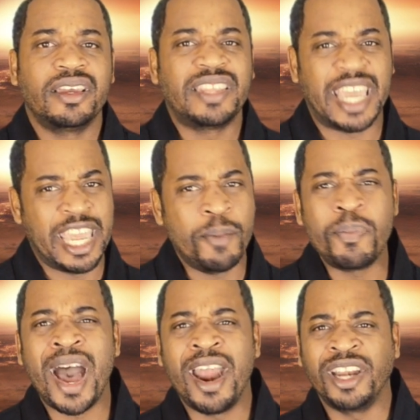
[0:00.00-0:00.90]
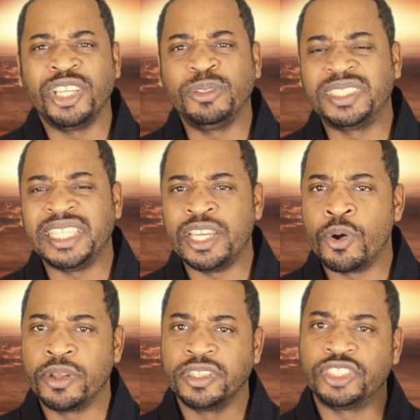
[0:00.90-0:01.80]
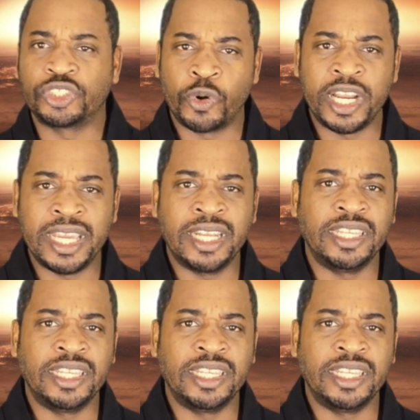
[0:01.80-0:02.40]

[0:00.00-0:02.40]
The Empire you see on the screen